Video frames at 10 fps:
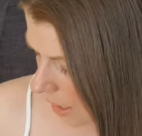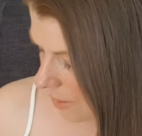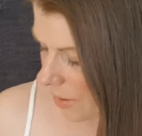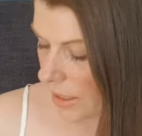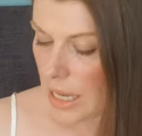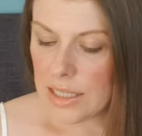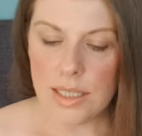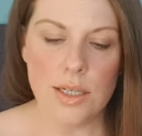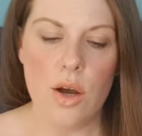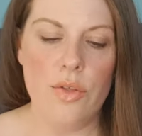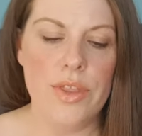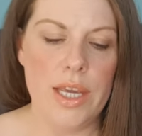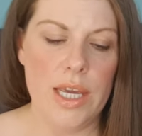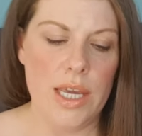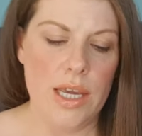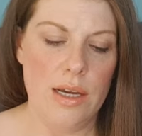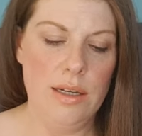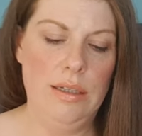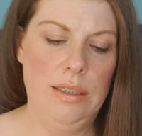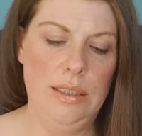And then last on the
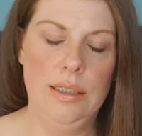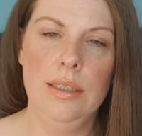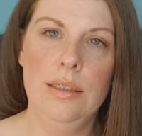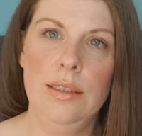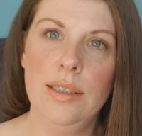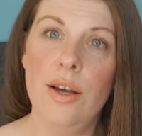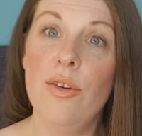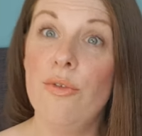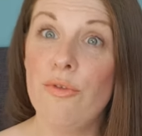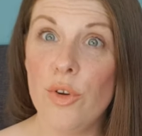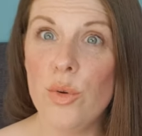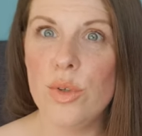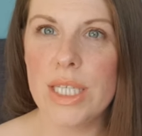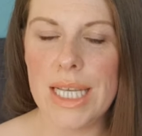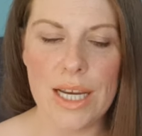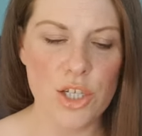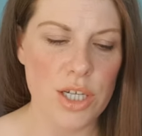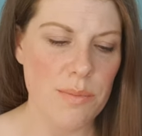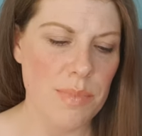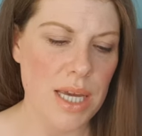food
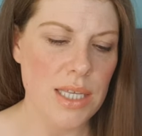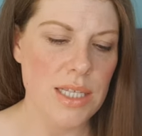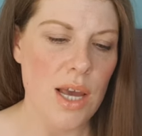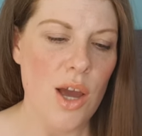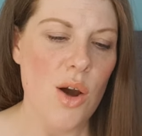section bit